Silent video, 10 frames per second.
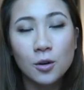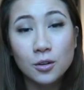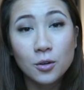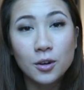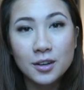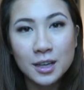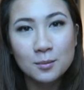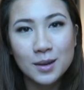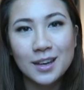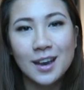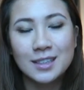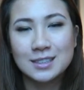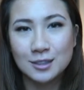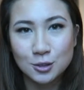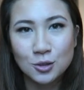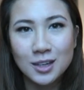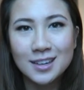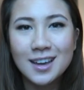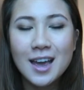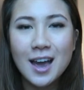coconut oil can be a
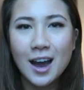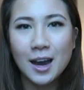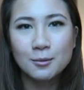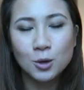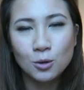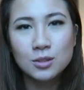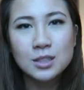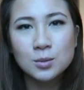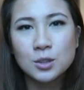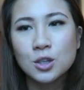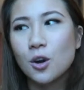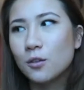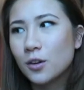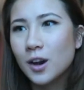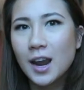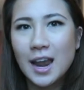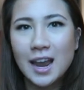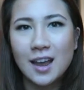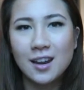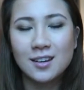sunscreen, I'm totally switching over
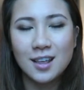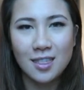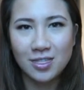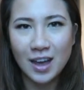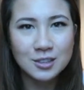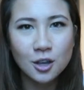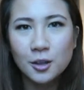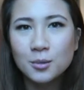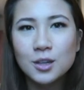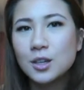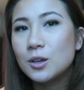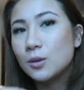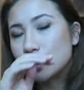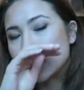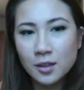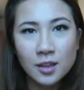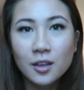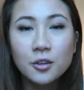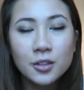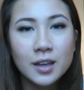and that's all I'm gonna use. The
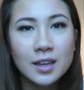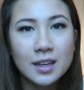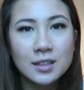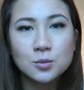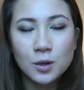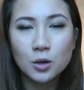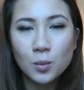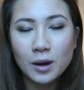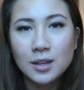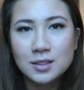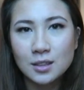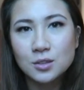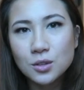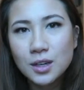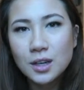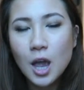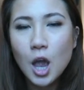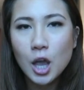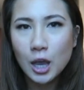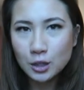other thing is when you're wearing sunscreen,
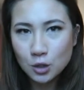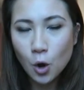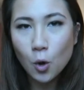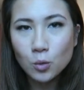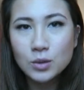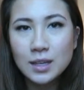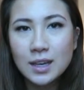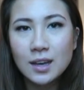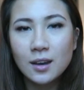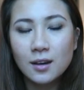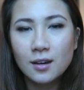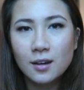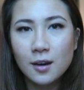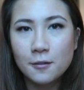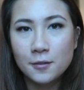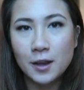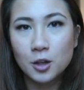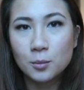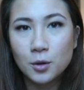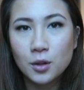it's only
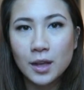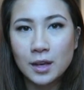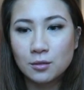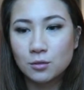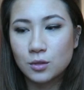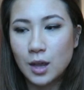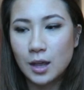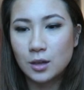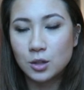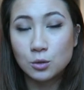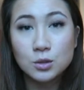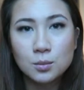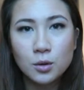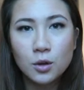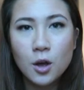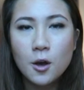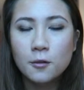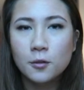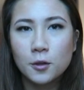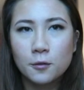available and usable
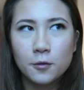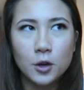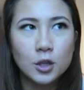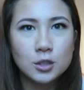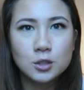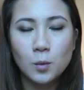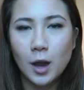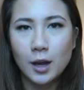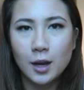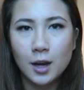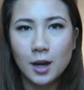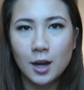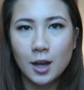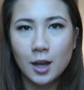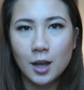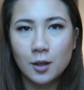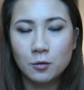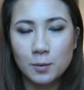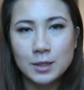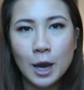for the first,
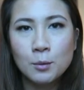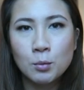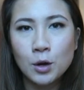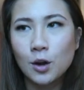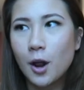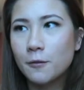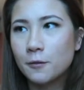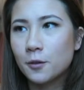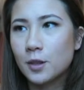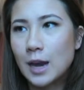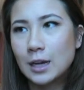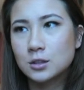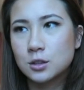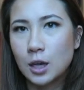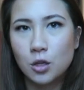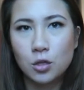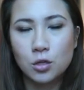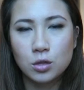from the time you put it on for the next like